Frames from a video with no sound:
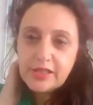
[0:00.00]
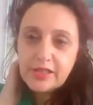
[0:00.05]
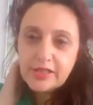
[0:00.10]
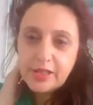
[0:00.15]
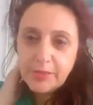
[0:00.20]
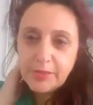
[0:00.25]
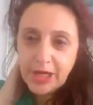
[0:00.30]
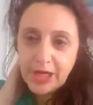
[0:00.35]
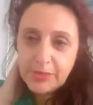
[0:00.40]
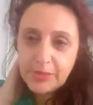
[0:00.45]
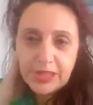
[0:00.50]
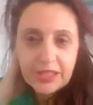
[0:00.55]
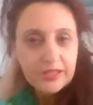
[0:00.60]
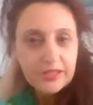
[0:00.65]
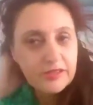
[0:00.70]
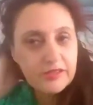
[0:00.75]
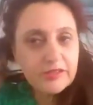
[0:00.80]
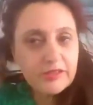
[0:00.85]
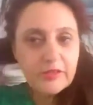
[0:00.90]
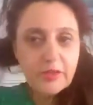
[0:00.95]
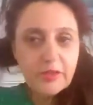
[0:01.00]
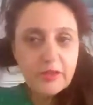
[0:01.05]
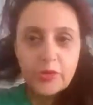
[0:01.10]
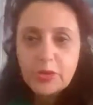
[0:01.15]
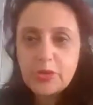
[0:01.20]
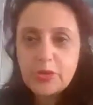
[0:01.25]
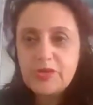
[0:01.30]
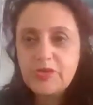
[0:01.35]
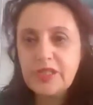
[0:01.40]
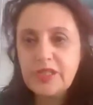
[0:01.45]
the baby and all
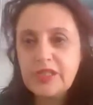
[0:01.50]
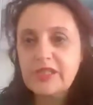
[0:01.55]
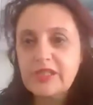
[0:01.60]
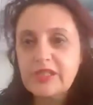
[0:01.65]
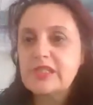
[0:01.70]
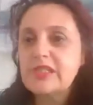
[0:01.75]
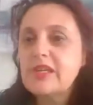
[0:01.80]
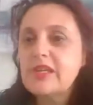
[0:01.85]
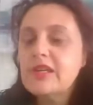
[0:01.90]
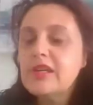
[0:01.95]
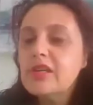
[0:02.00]
sorts of things.